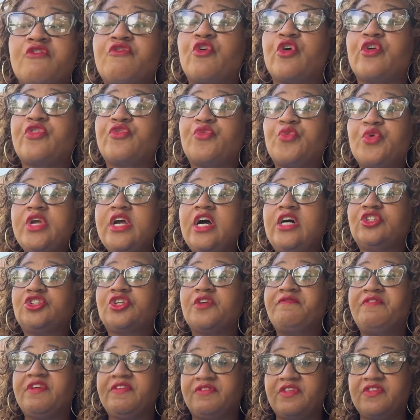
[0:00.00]
For a
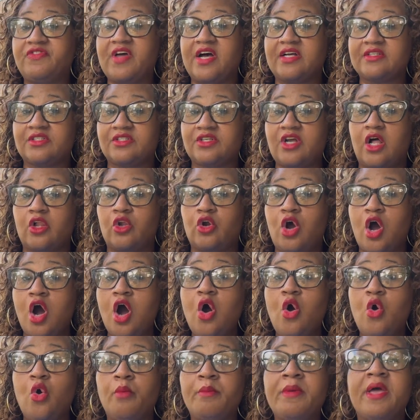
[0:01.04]
$350,000
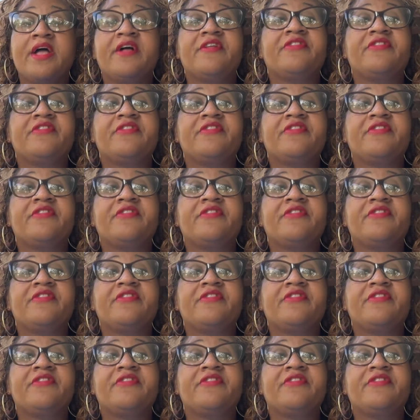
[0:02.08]
home,